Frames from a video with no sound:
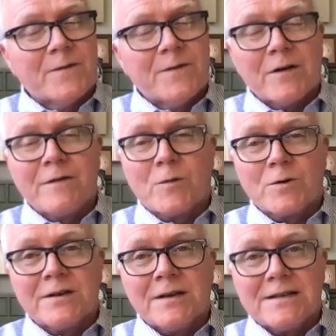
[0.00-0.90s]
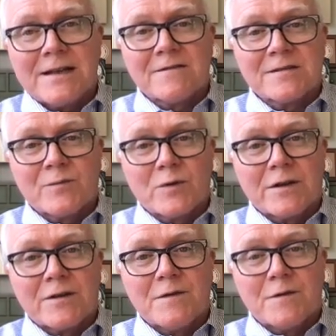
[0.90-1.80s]
very fortunate to have some really
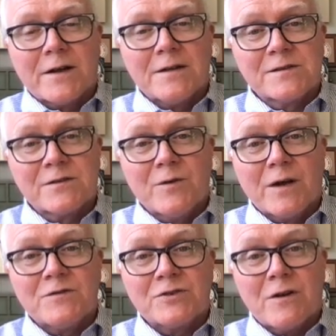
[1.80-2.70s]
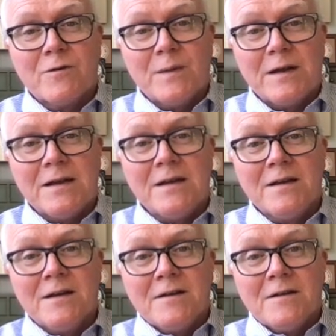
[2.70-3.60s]
good friends who have shown me
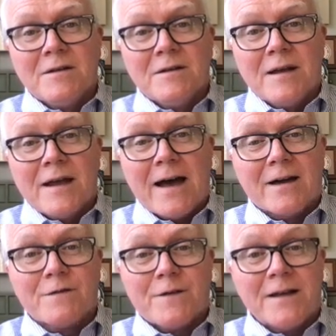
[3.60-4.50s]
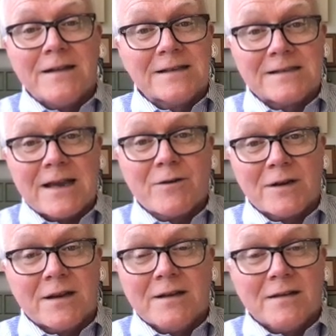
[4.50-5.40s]
how to find the
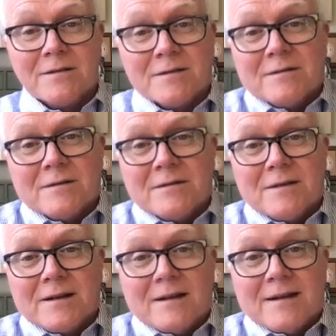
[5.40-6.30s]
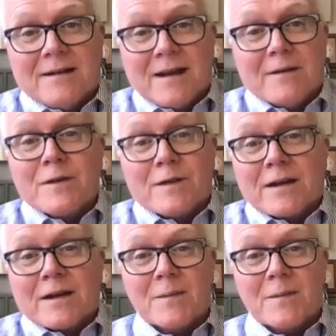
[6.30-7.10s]
sacred in everything.